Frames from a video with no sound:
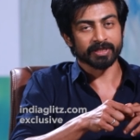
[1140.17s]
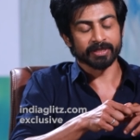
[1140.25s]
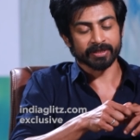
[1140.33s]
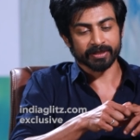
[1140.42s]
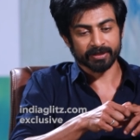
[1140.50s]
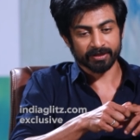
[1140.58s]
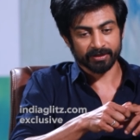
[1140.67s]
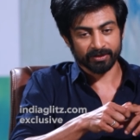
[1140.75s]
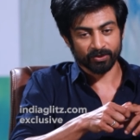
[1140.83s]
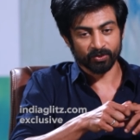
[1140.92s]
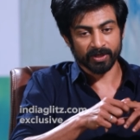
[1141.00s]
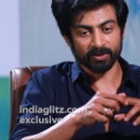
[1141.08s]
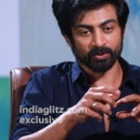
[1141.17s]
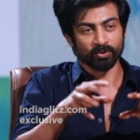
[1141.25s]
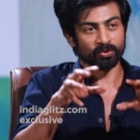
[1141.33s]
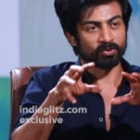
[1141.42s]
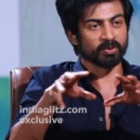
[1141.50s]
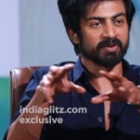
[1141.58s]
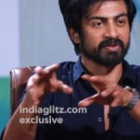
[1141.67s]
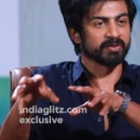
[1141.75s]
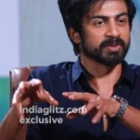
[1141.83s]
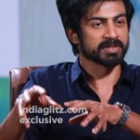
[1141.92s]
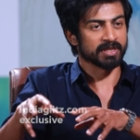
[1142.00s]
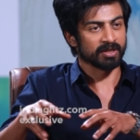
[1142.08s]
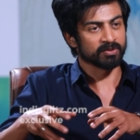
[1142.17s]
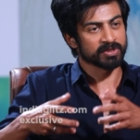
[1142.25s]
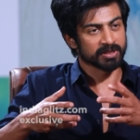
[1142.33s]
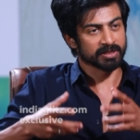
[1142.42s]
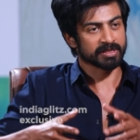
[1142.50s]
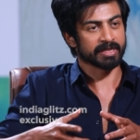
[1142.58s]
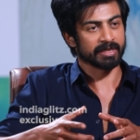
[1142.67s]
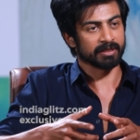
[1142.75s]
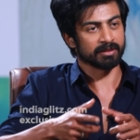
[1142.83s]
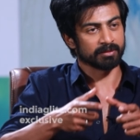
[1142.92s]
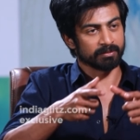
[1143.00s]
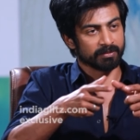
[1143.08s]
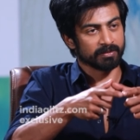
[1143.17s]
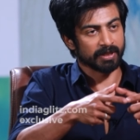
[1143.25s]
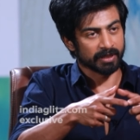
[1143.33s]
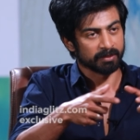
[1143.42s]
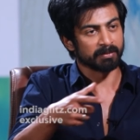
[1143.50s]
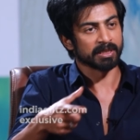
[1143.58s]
And you had to go to everyone's house and sell like a